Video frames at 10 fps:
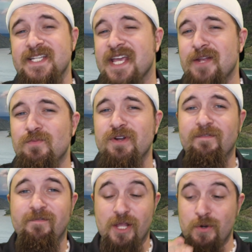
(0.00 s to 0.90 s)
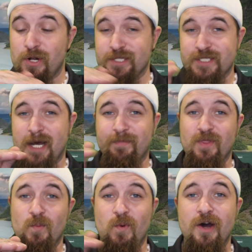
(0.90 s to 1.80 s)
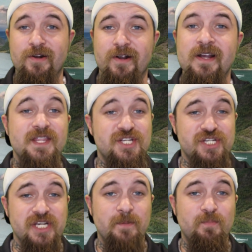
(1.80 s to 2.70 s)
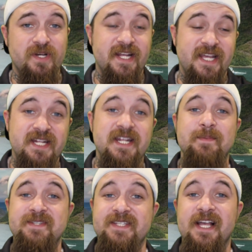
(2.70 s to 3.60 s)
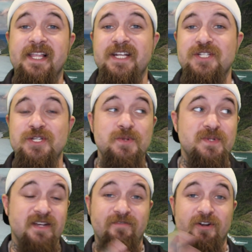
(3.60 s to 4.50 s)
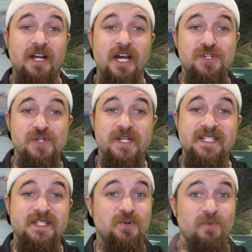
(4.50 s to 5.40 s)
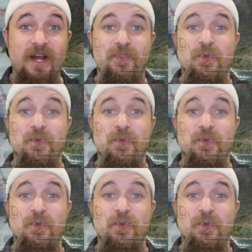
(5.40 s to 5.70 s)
and would float on top of the water. The ship would end up sailing to different countries around the